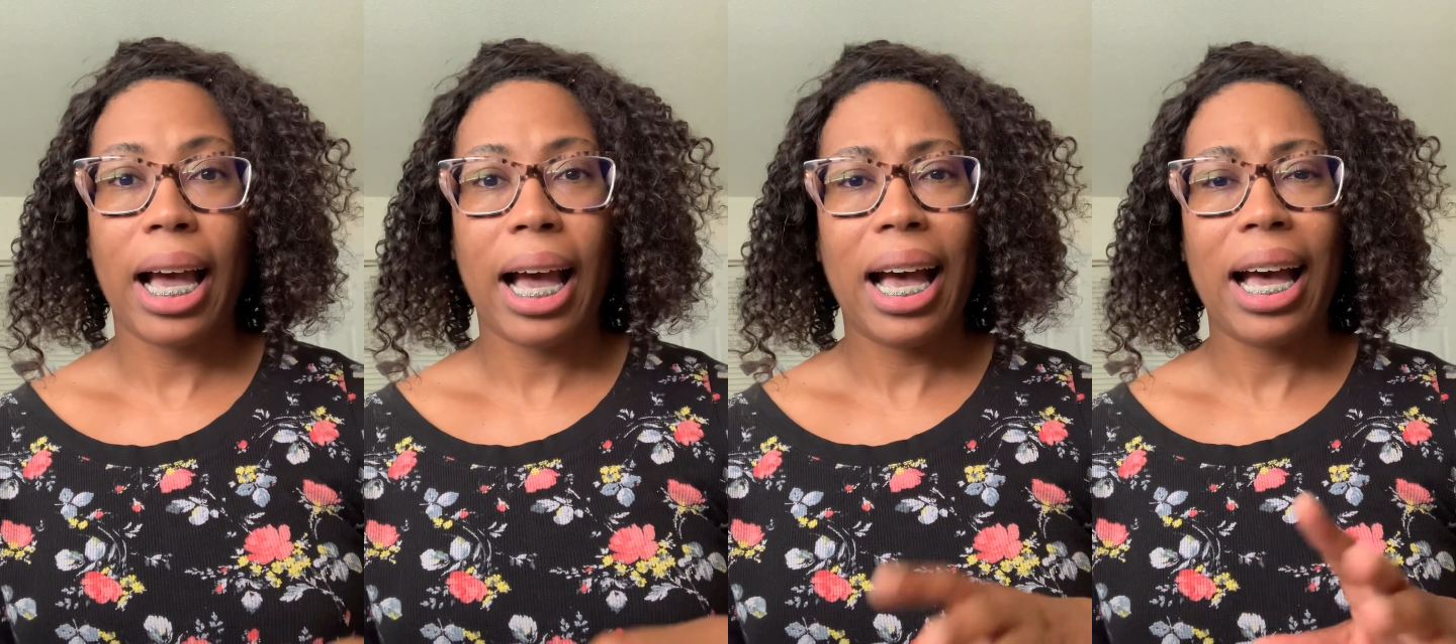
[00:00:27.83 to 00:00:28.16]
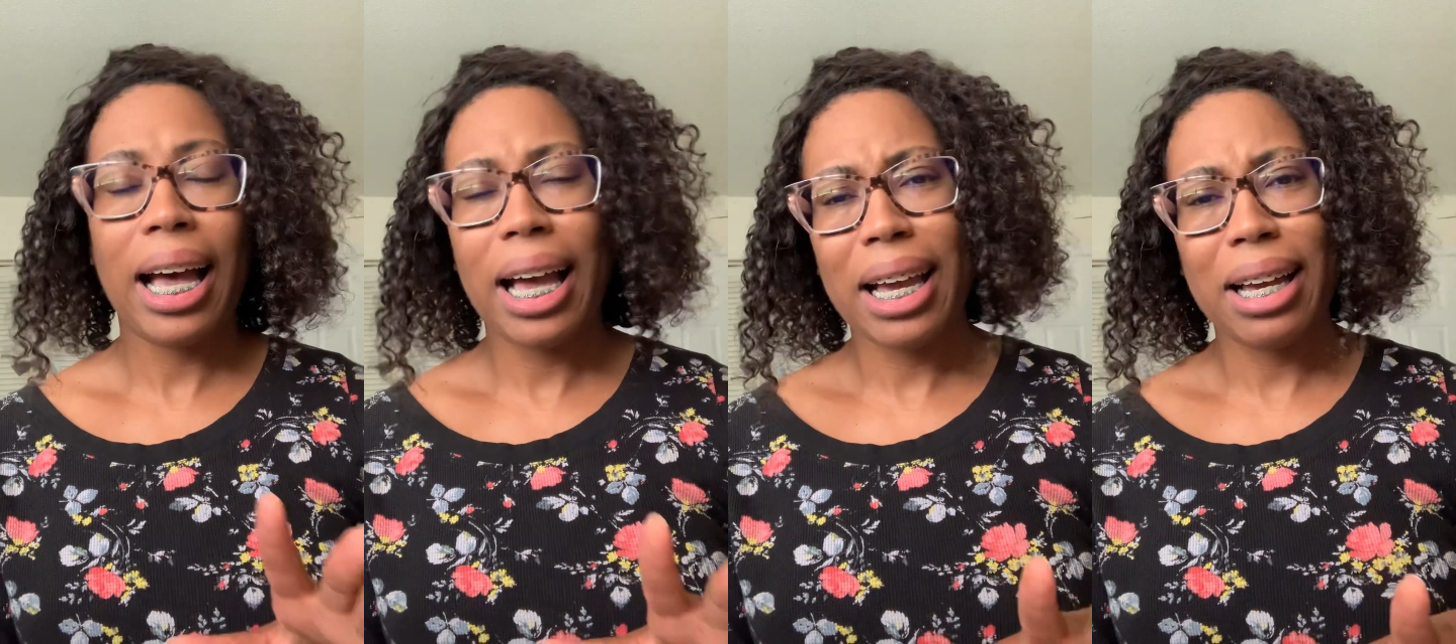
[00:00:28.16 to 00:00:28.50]

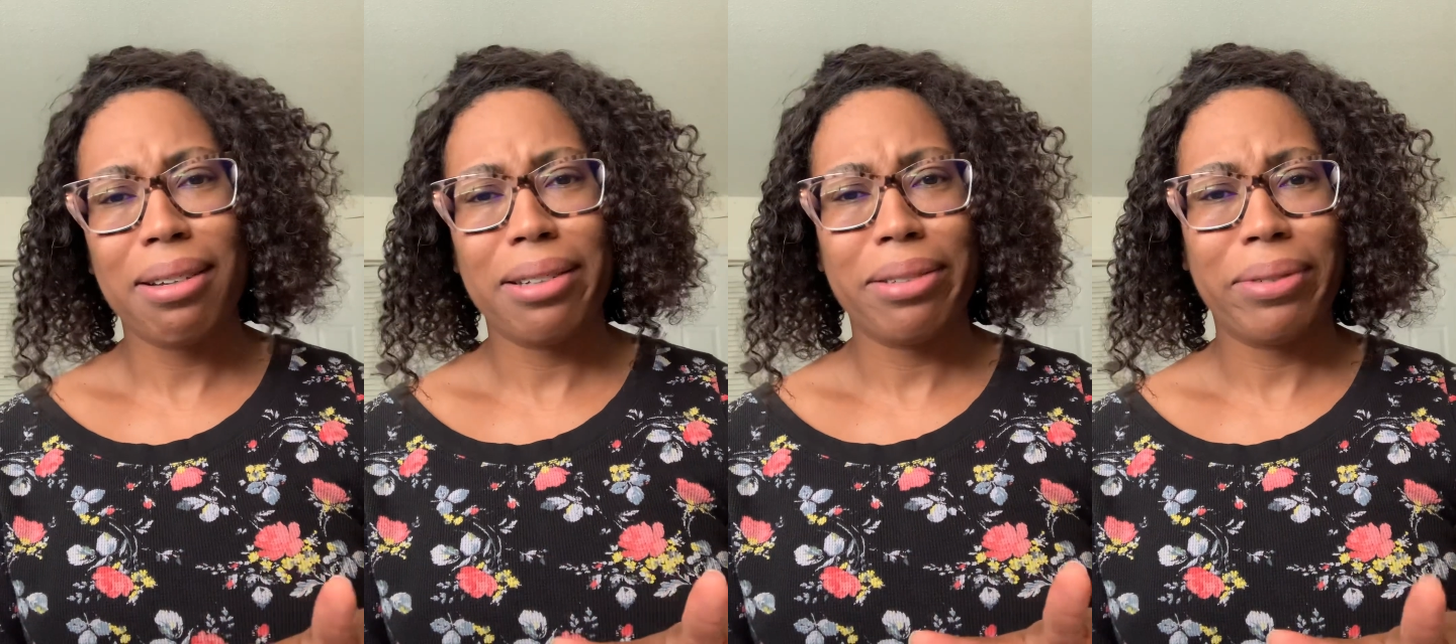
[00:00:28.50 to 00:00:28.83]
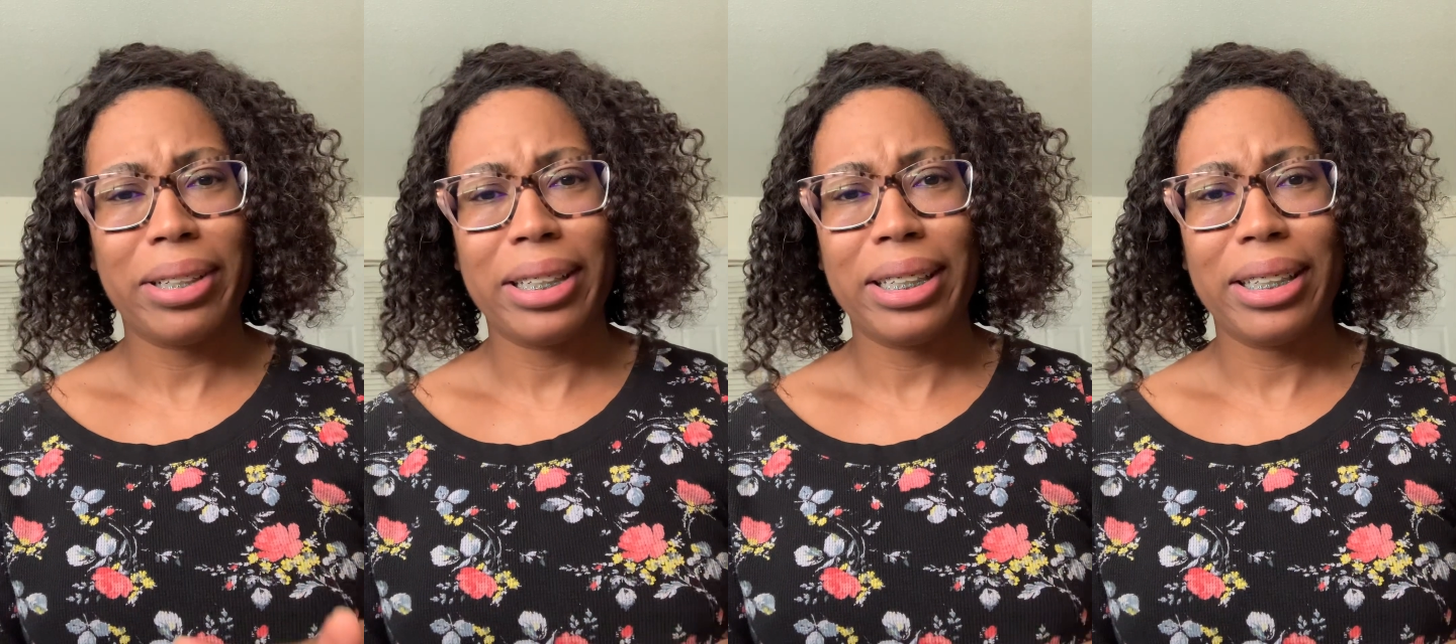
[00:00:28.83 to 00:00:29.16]
I only
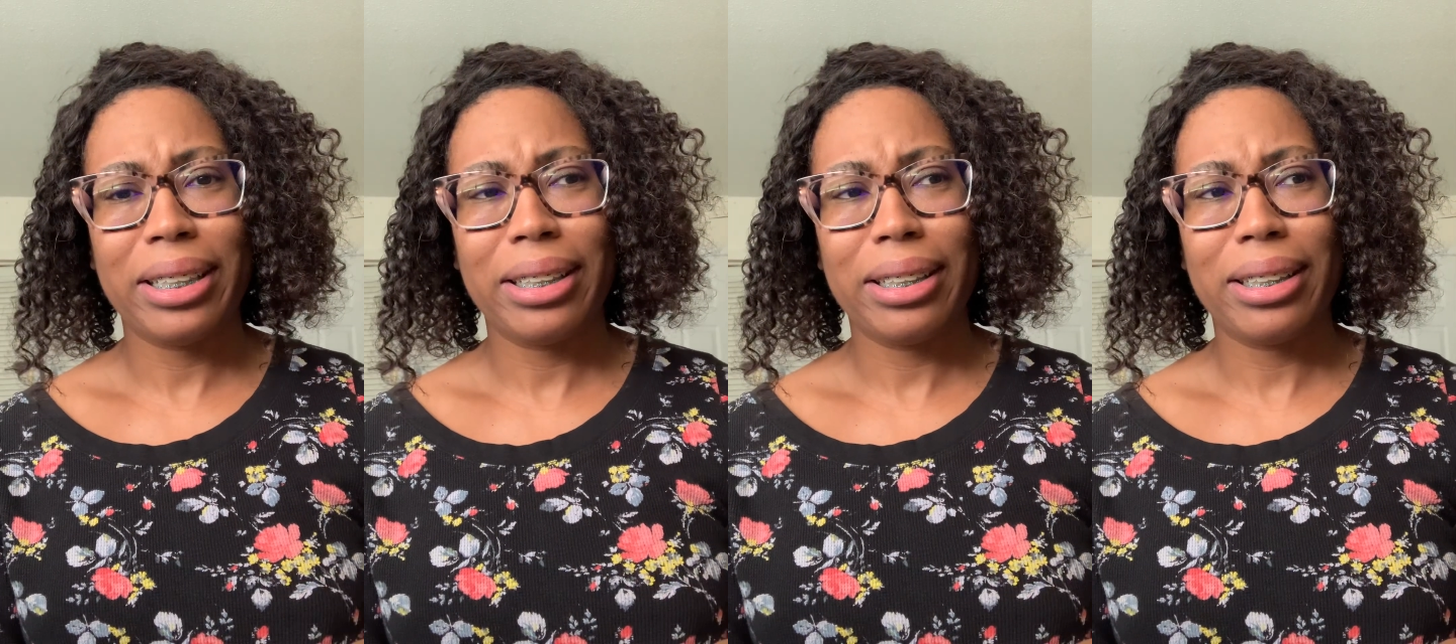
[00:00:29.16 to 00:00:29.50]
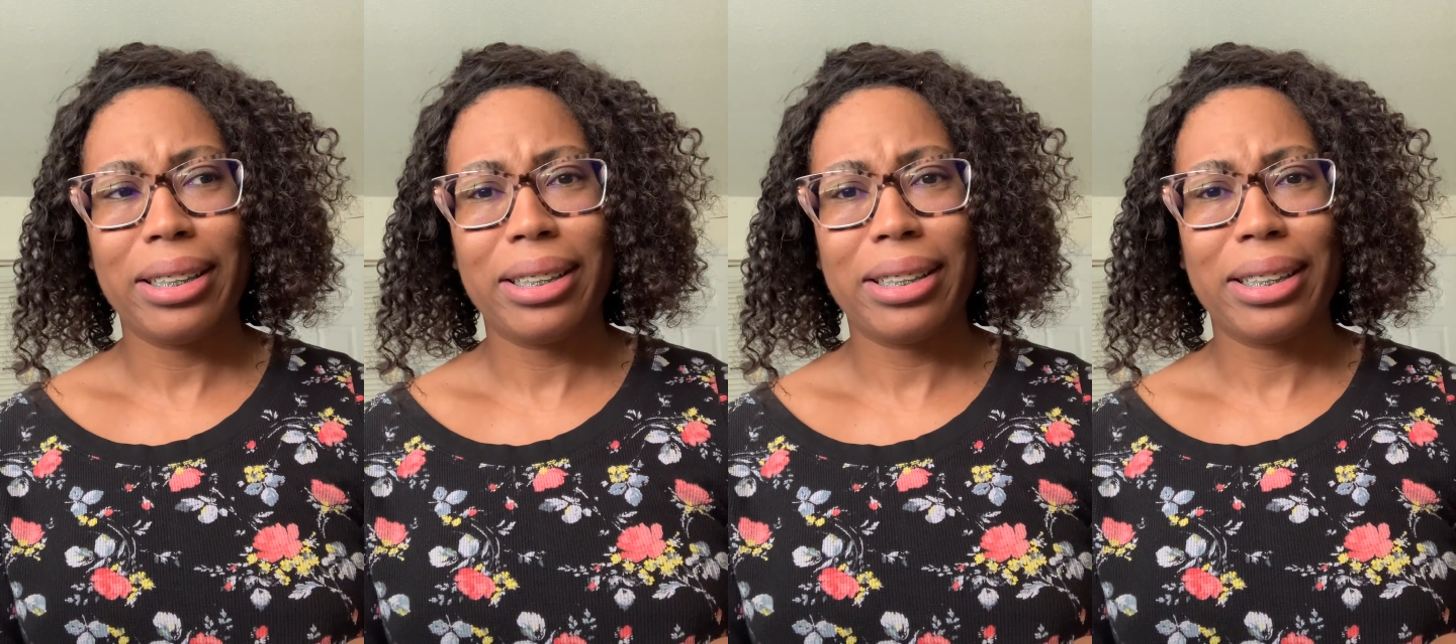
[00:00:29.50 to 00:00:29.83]
really
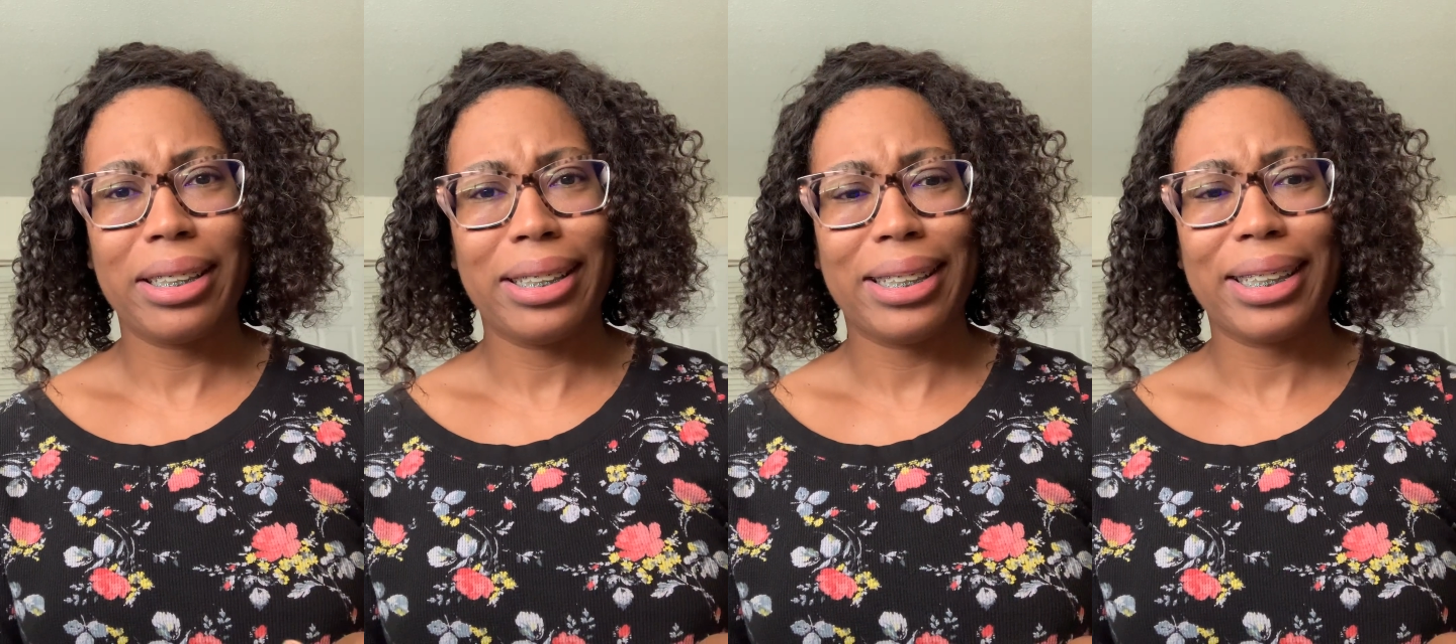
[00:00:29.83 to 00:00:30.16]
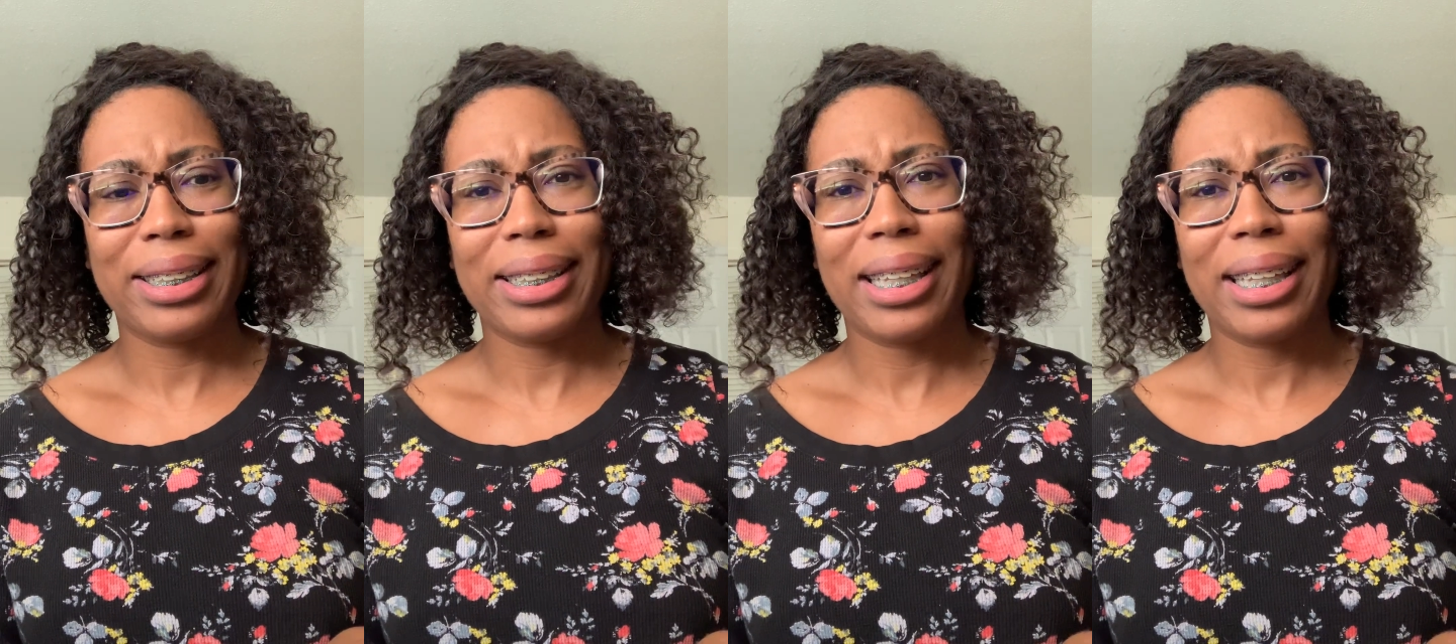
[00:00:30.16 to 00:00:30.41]
suggest